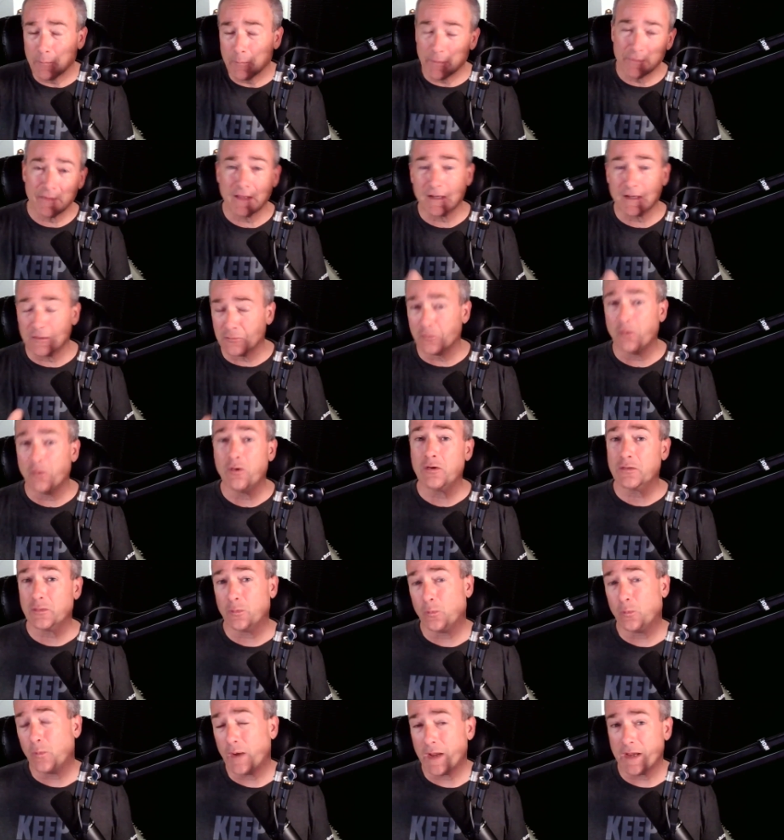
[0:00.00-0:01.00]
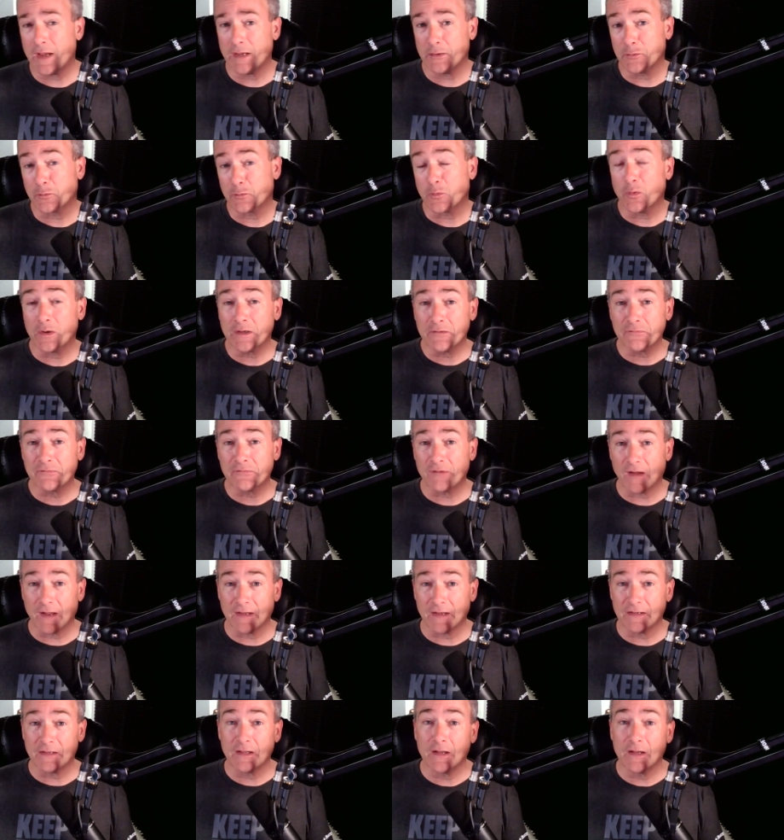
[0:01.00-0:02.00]
But then along the way, you're going to
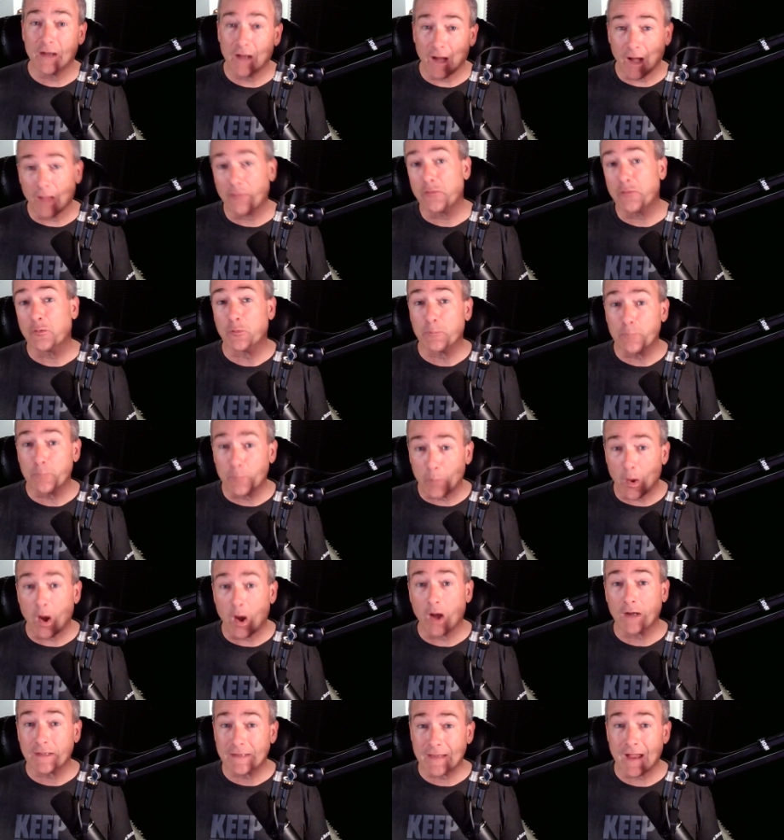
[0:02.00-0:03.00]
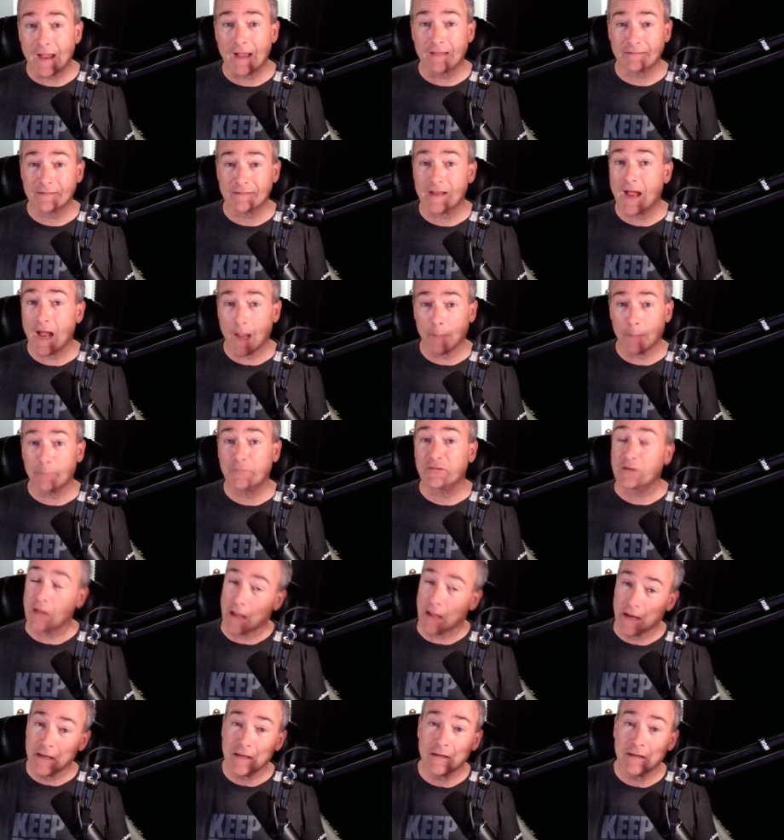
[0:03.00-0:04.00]
find other podcast
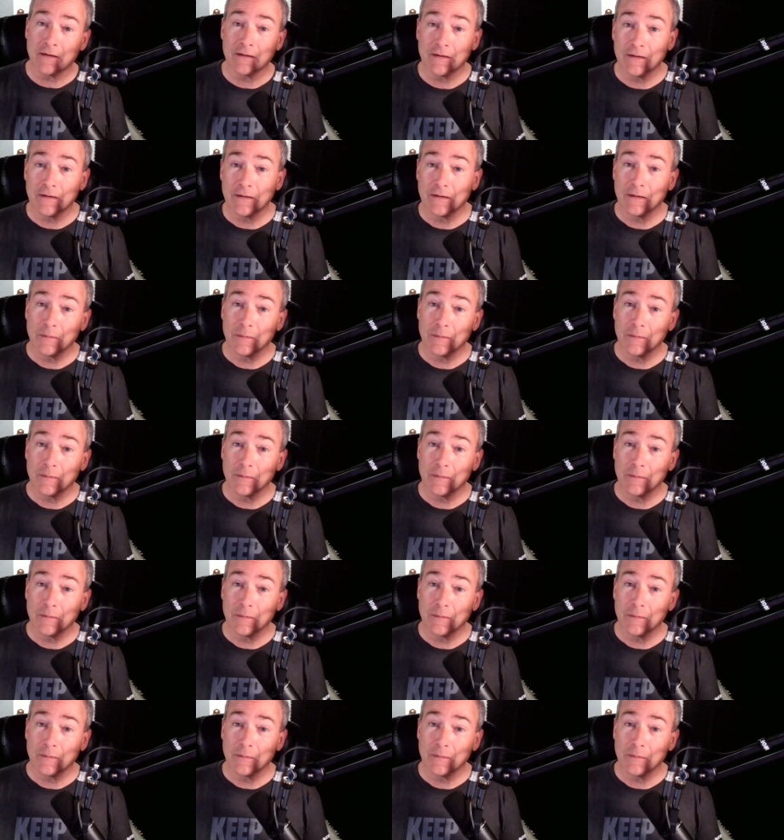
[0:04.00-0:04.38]
apps like